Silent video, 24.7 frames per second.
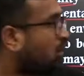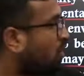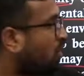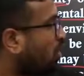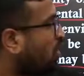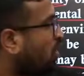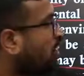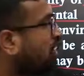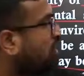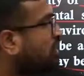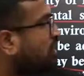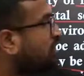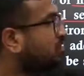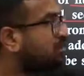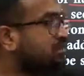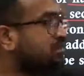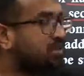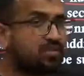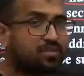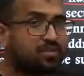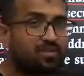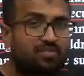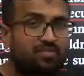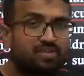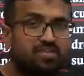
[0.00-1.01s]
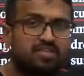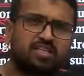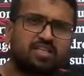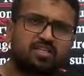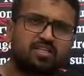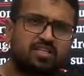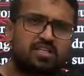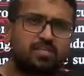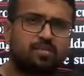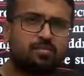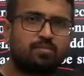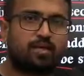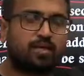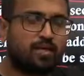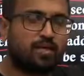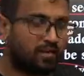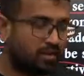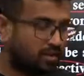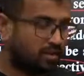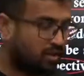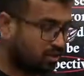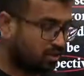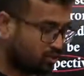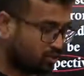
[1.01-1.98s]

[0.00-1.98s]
or the other way is sustainability.